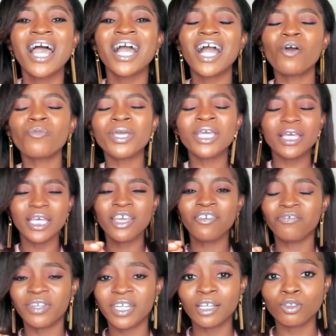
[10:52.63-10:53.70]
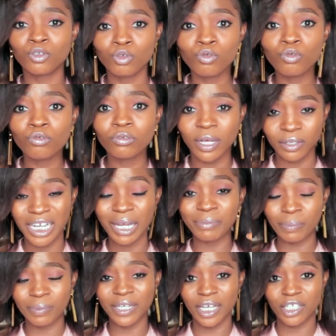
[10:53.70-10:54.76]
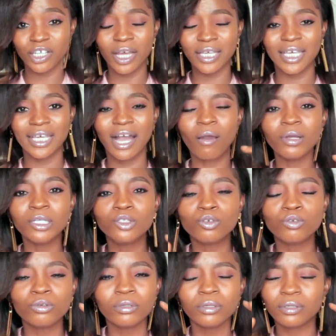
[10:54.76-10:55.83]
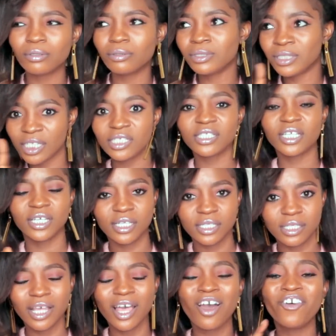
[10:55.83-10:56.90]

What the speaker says: can we, if they do another BB Ninja, yeah, can we do these things?